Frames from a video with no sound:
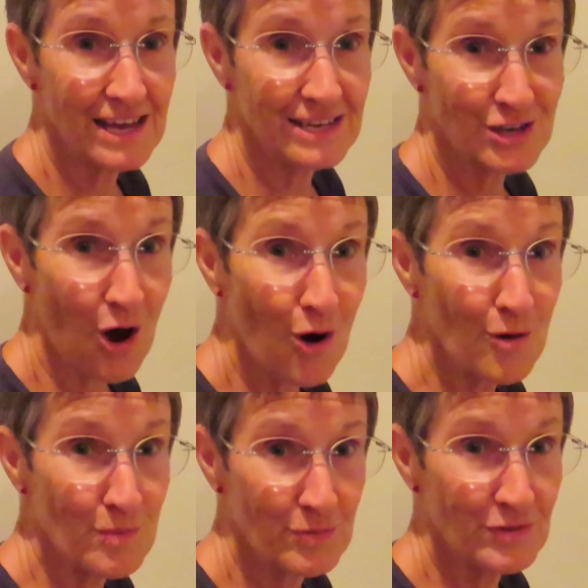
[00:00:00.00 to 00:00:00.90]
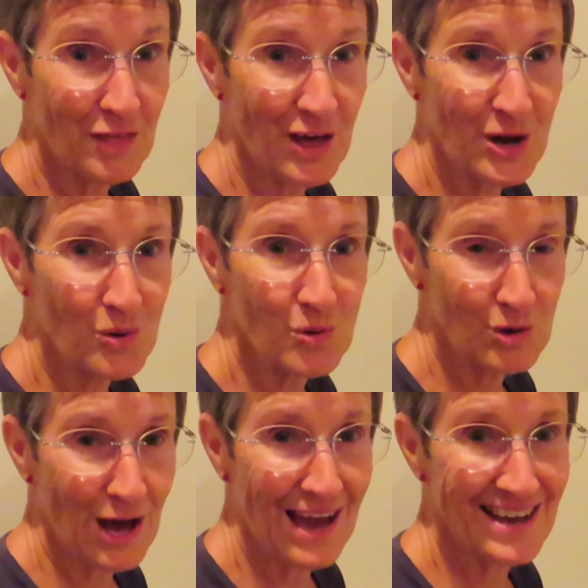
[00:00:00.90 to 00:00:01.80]
and hope that they
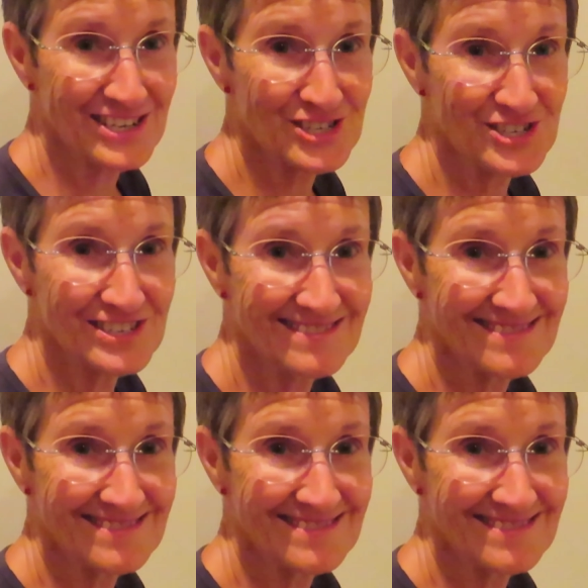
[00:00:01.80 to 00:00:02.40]
all hatch.